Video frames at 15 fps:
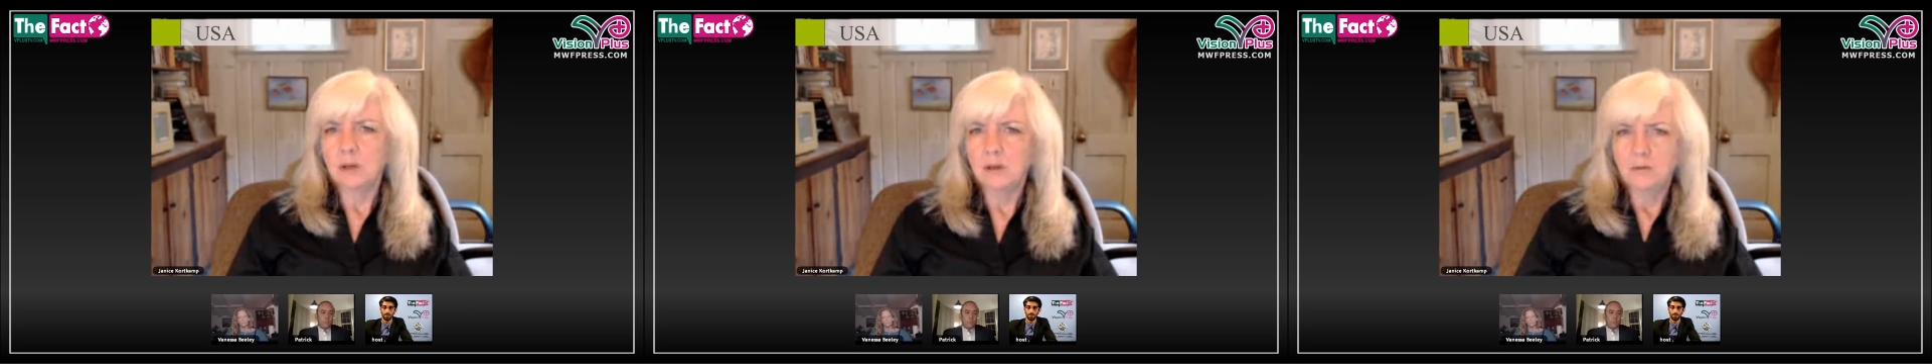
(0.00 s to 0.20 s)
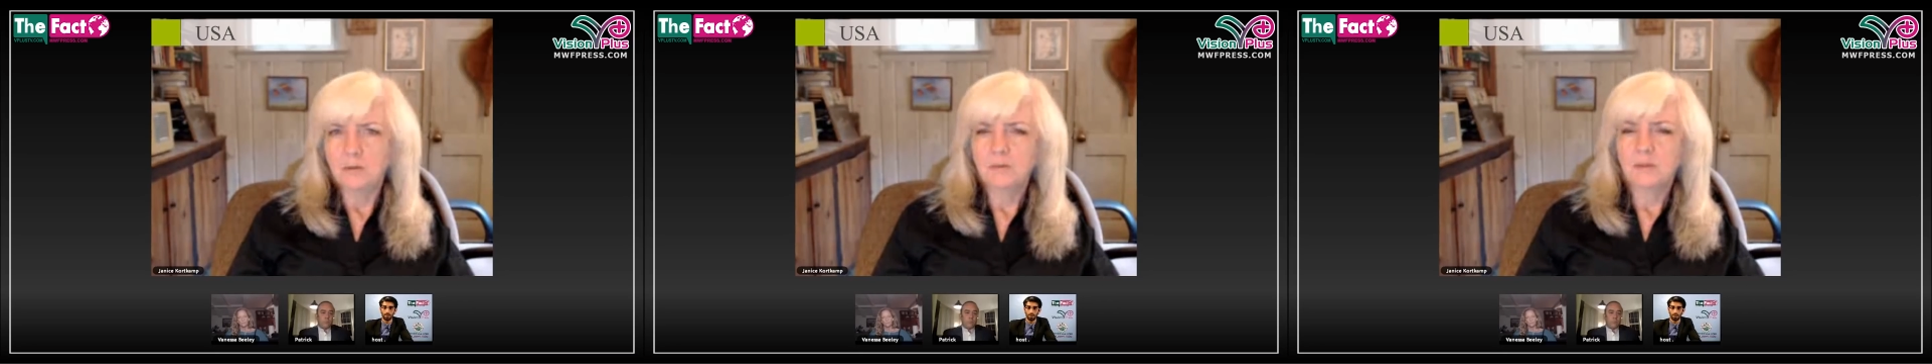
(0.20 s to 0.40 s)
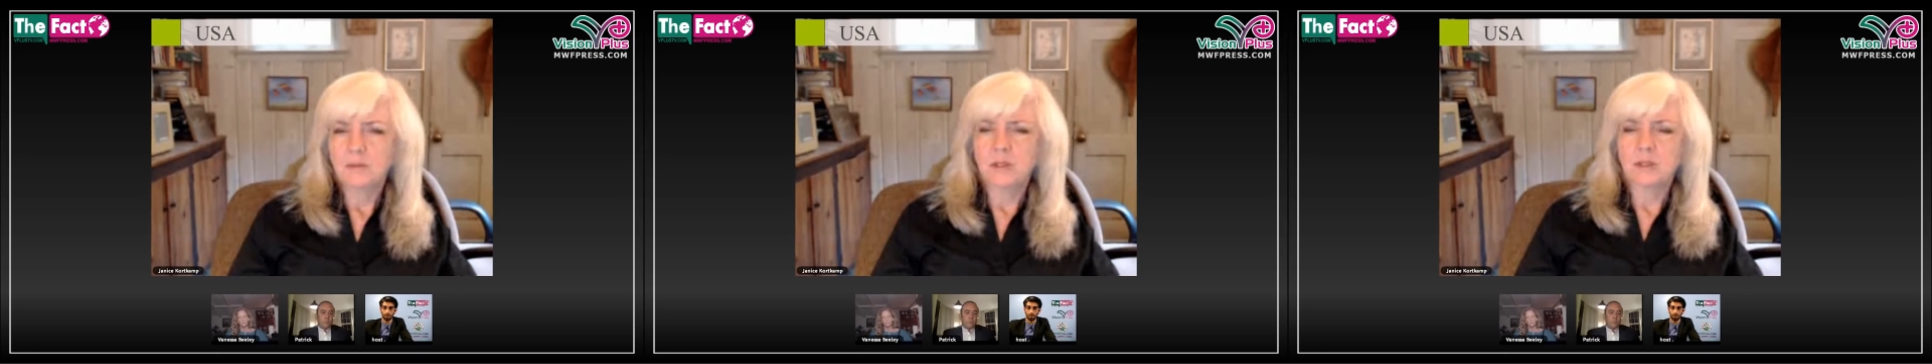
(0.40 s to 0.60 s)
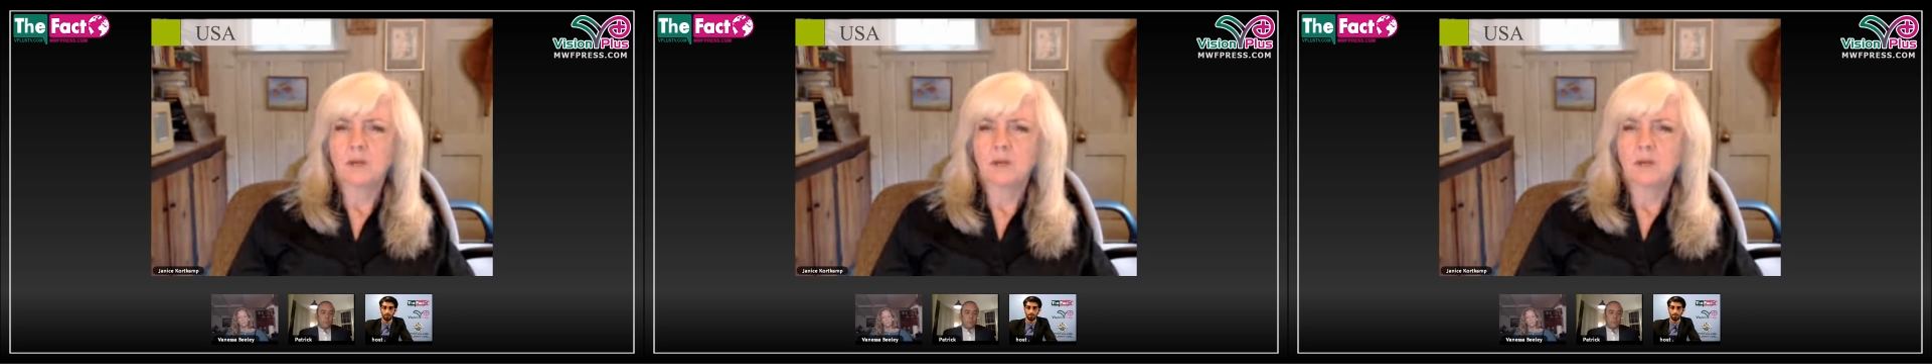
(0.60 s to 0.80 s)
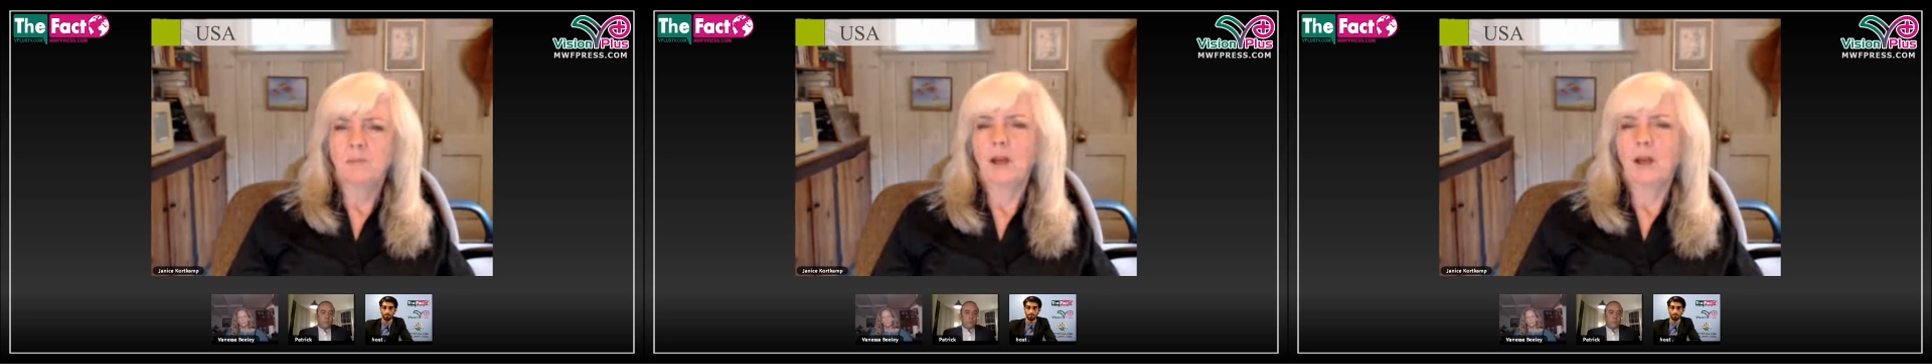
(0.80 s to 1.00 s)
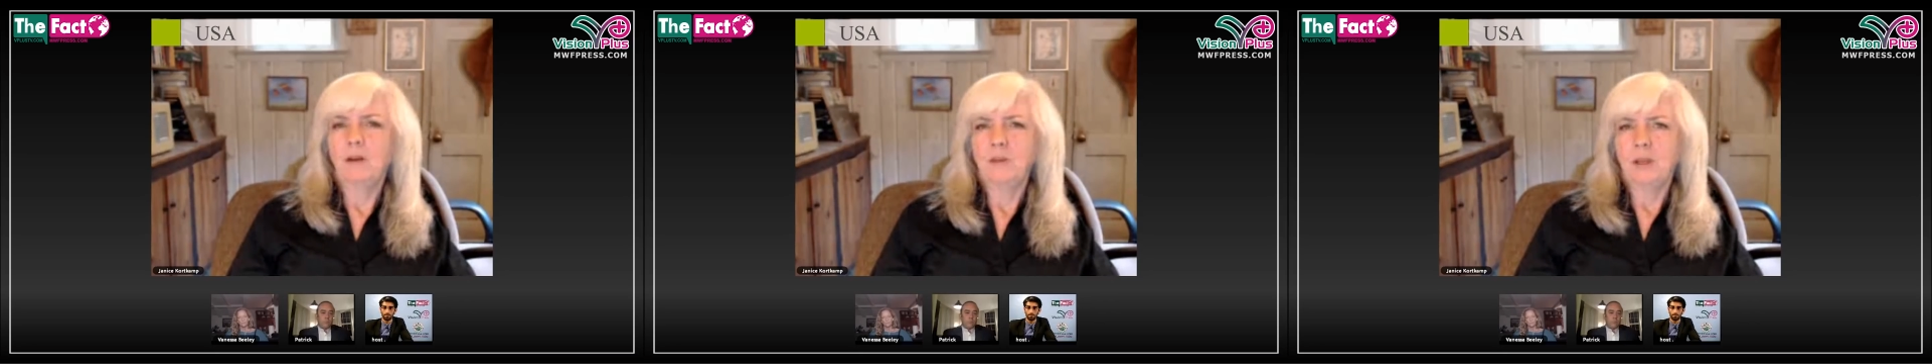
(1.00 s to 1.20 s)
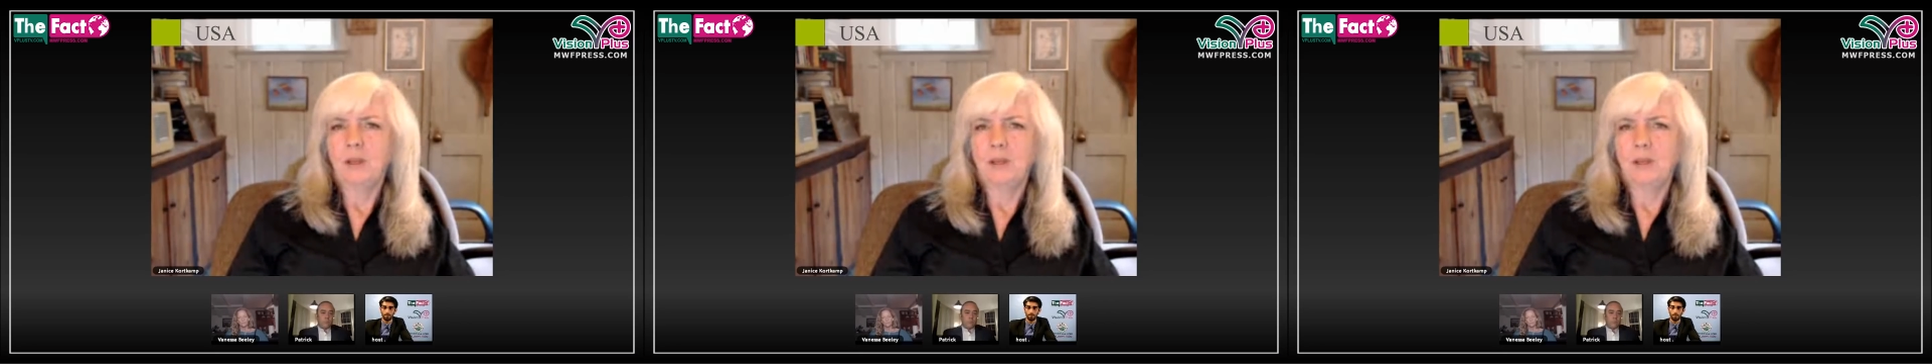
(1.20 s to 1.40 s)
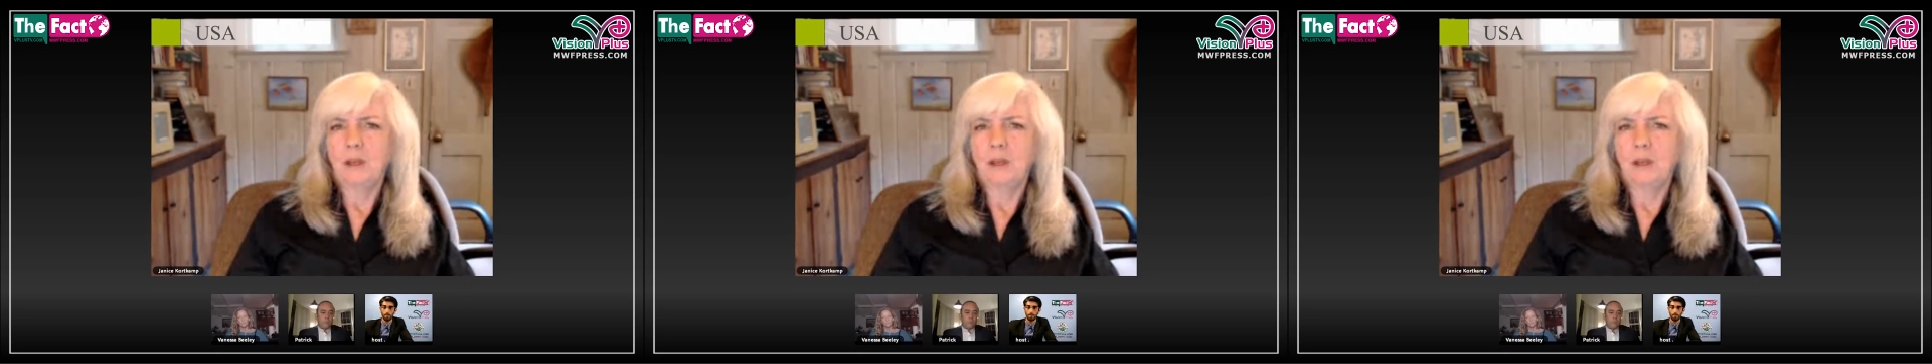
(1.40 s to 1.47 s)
to somehow vacate the